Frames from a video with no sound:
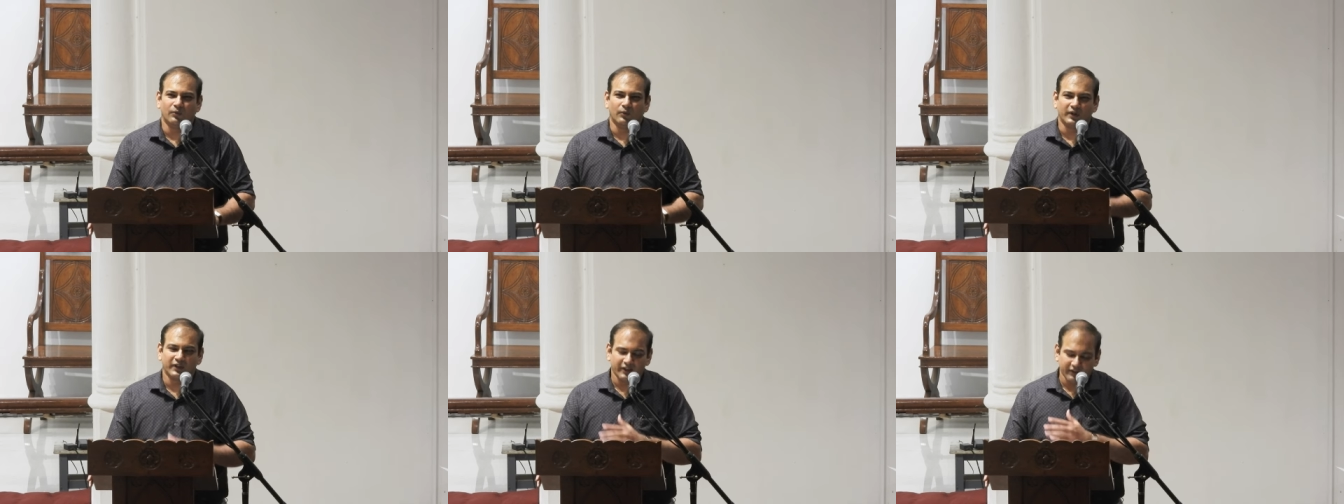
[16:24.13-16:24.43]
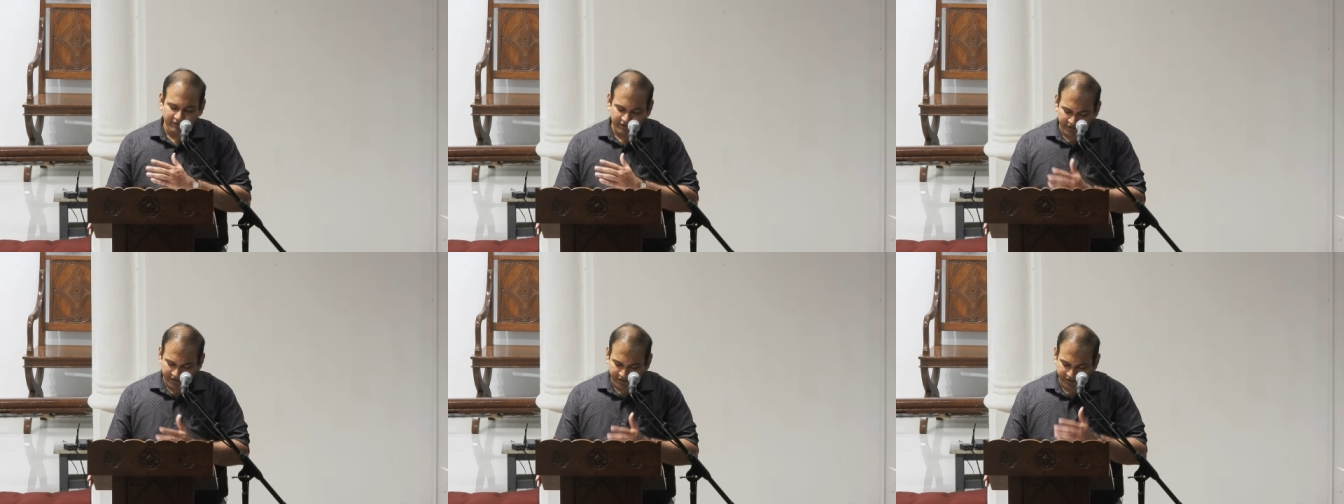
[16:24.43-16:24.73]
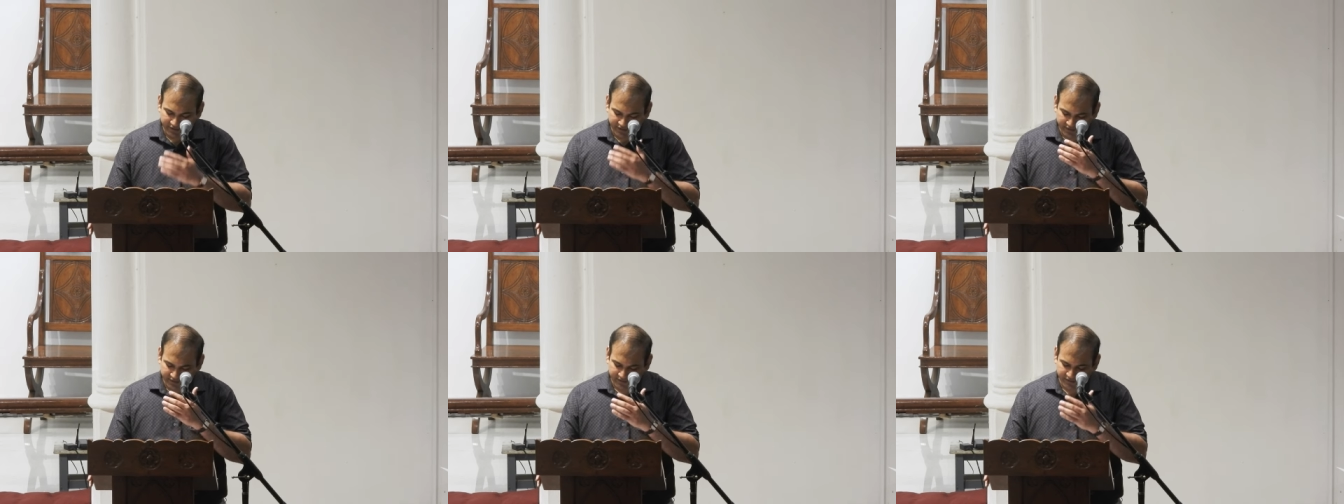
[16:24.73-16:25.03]
Whatever
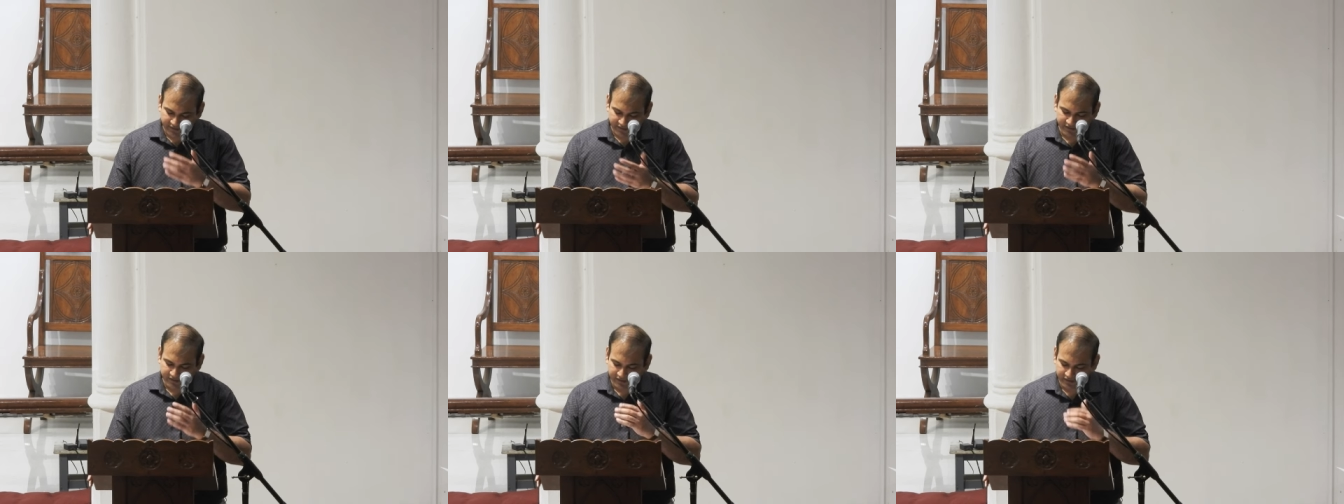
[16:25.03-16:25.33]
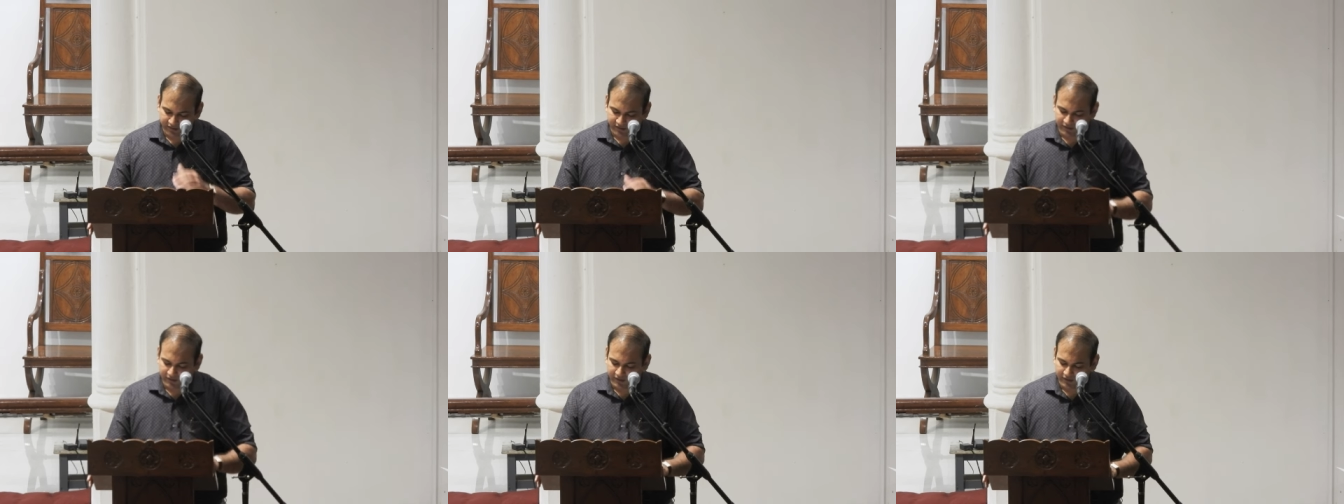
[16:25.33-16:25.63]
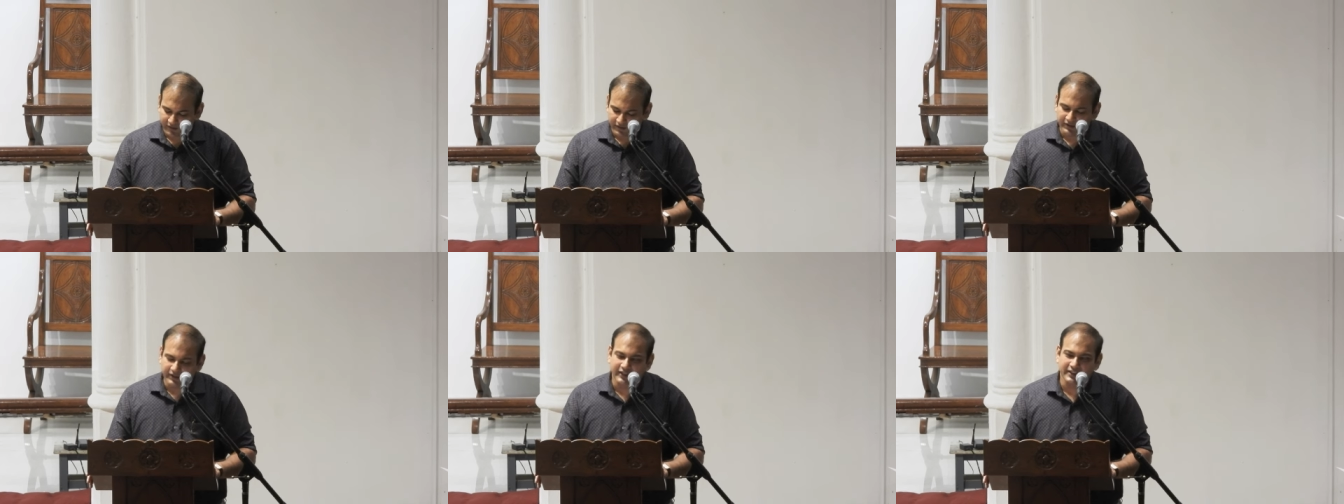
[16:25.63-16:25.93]
it is
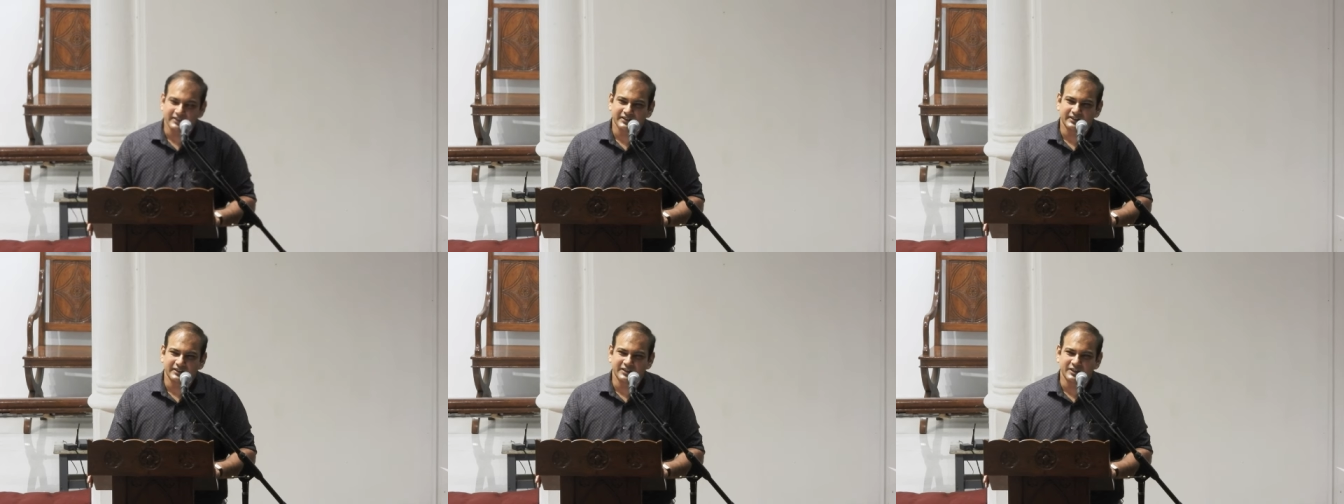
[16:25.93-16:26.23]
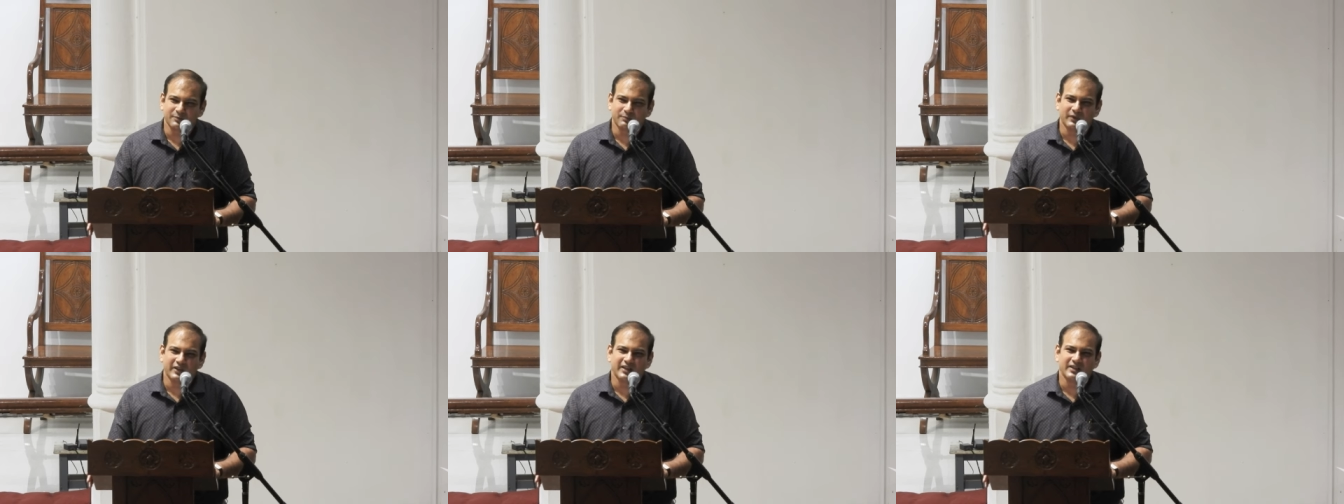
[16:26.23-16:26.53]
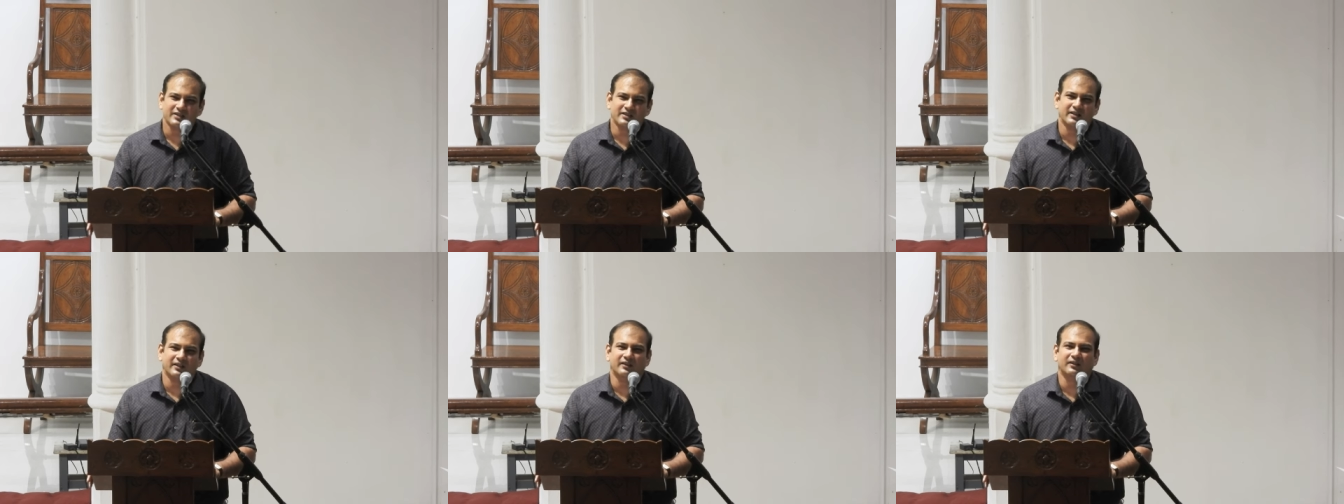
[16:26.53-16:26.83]
that is
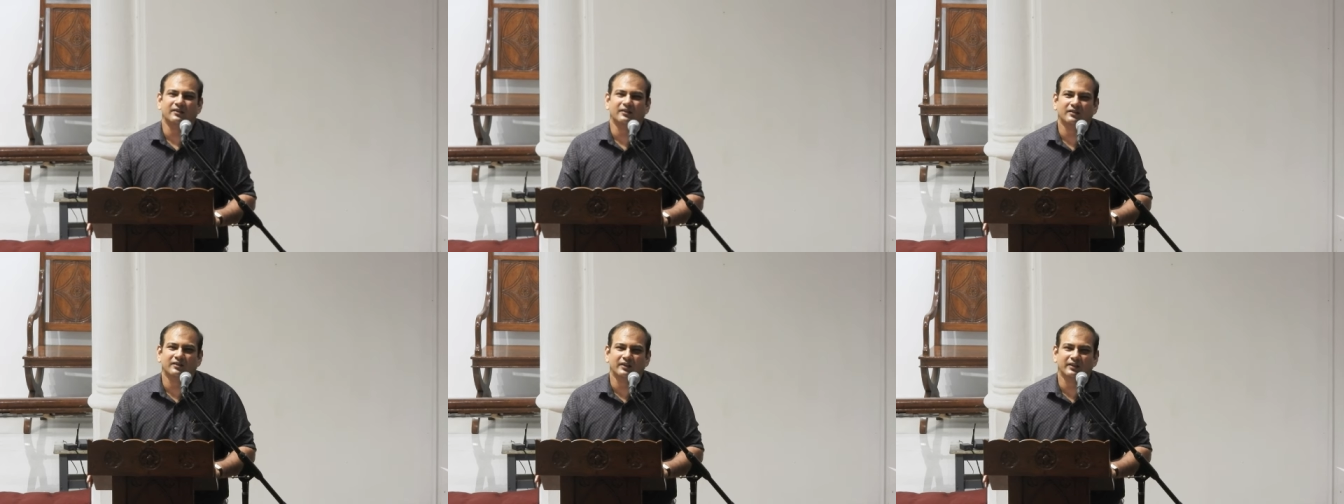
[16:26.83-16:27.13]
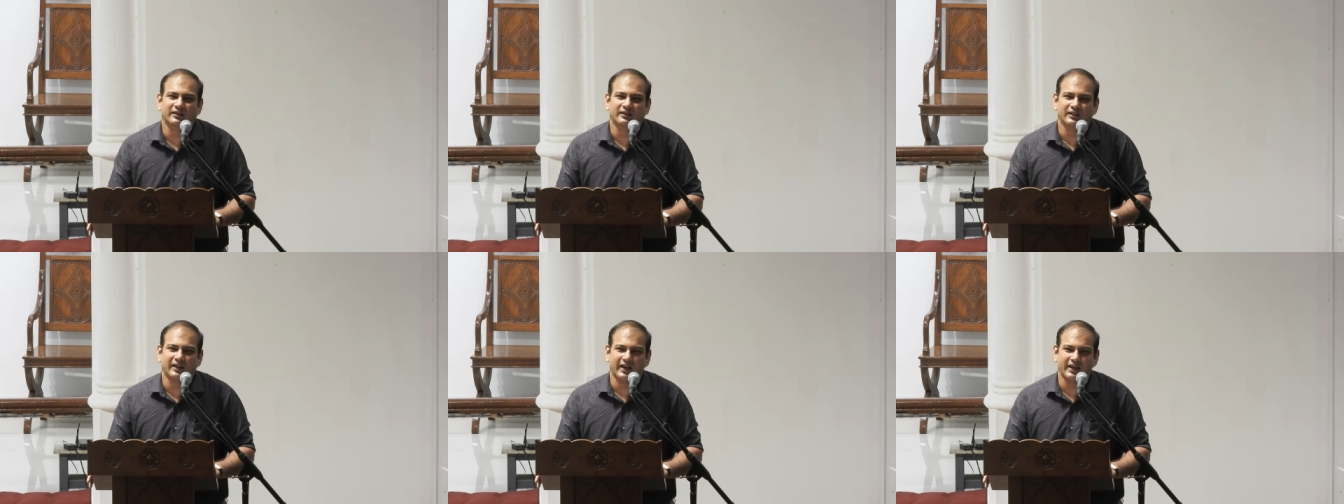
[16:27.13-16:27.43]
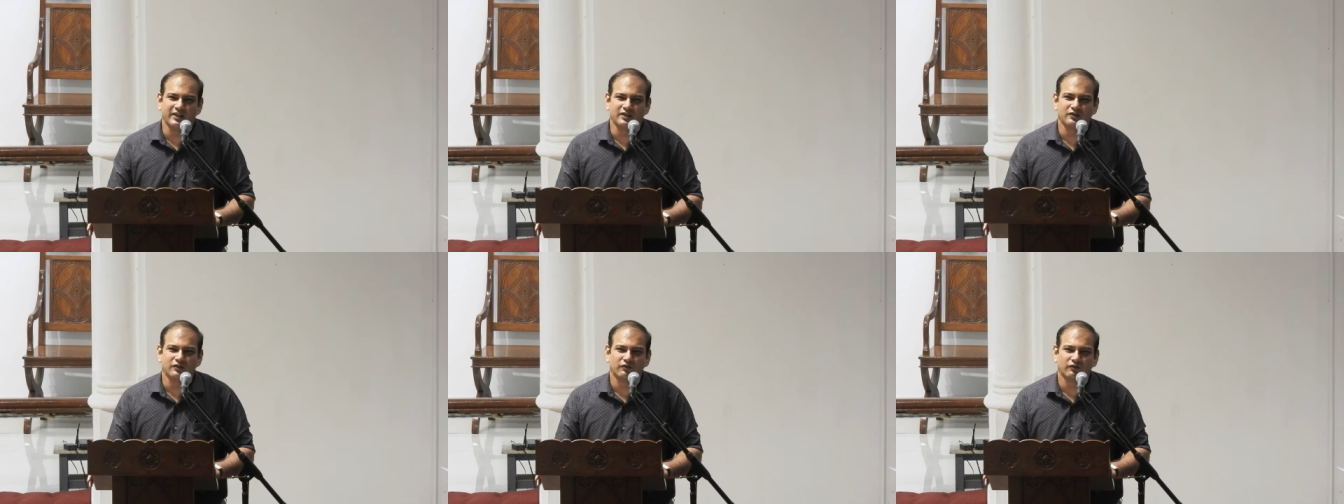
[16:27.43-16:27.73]
displeasing in the
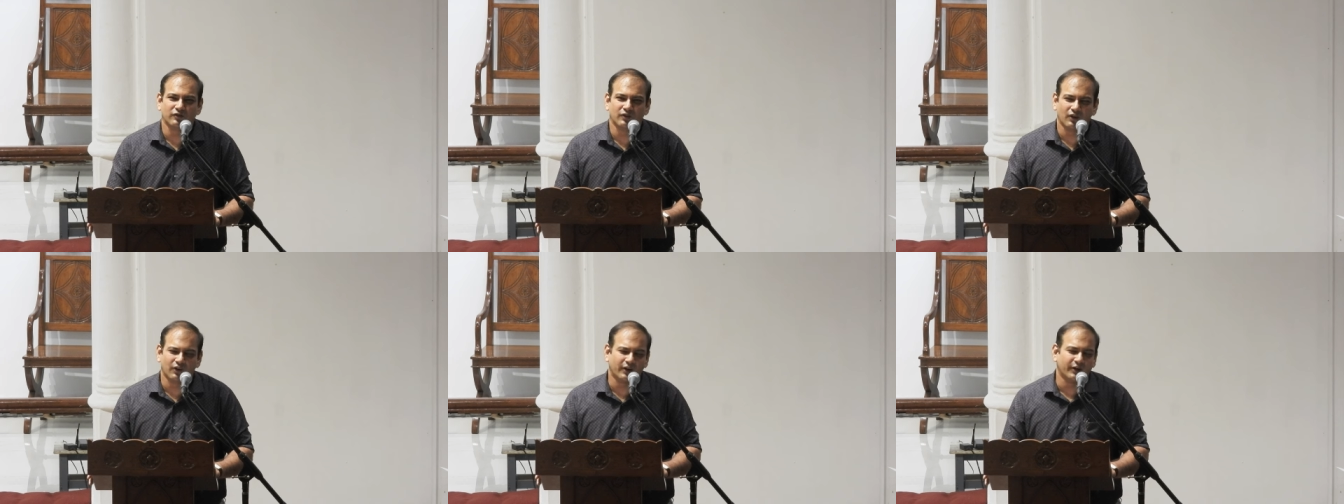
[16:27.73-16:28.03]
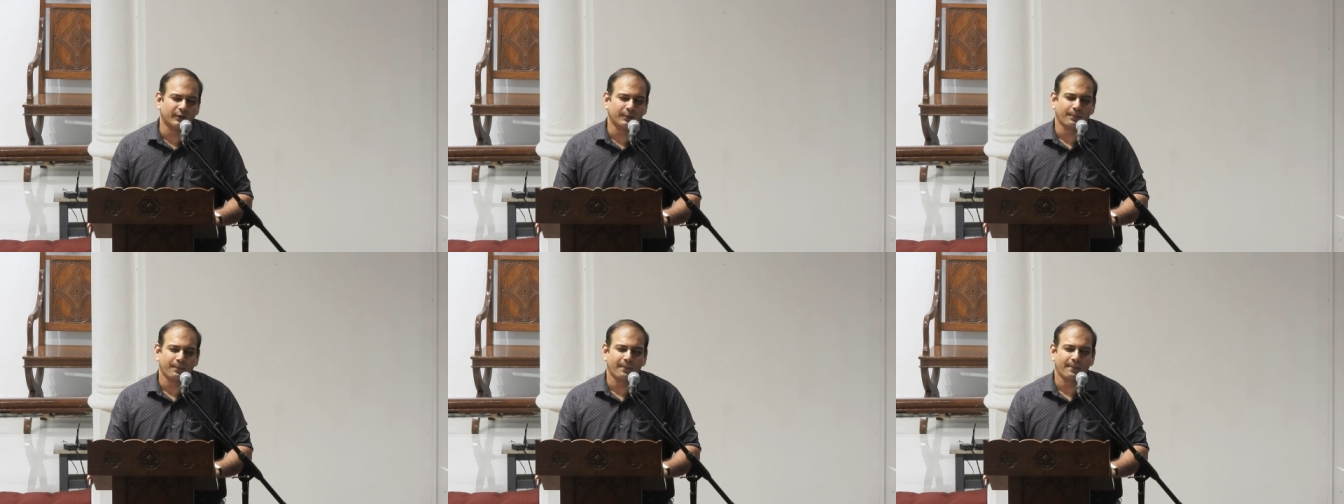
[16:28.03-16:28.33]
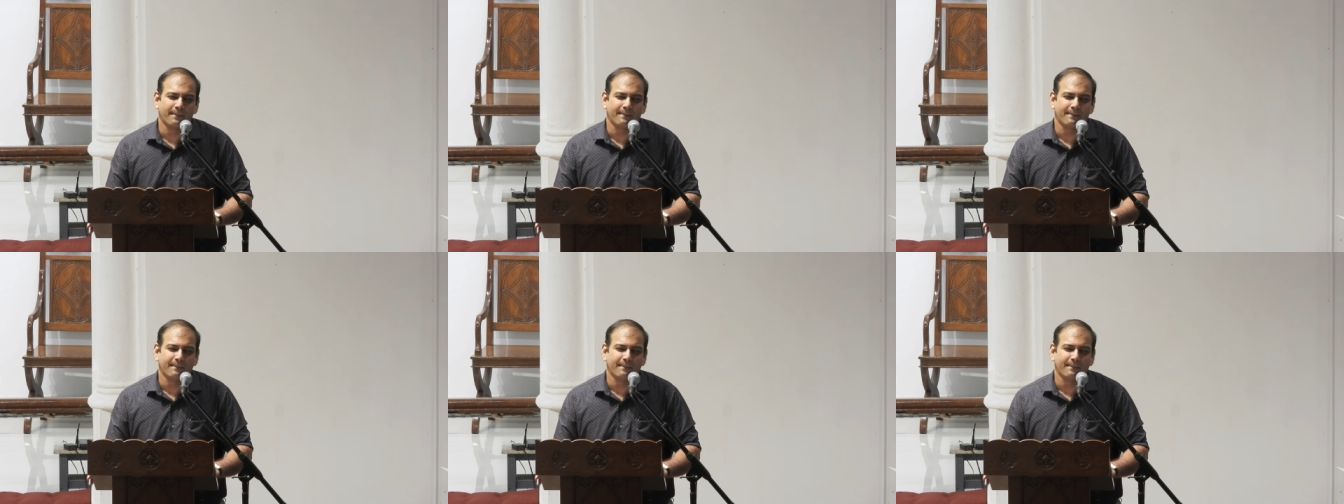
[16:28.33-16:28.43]
eyes of God.